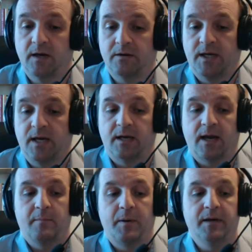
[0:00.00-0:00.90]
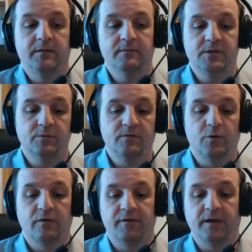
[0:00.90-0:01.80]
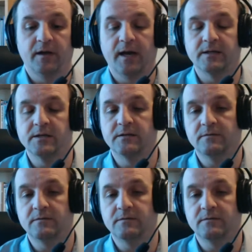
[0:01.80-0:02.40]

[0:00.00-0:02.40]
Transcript: how do we get a campaign? So we've got the thing connected.